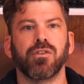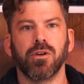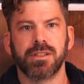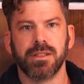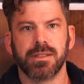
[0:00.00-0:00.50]

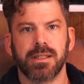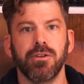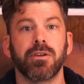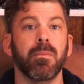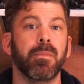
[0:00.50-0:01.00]
forces that
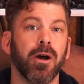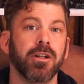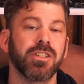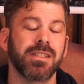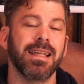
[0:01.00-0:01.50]
you can
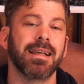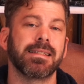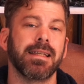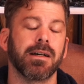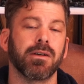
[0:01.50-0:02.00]
purchase the
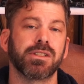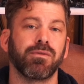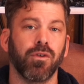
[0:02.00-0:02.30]
STLs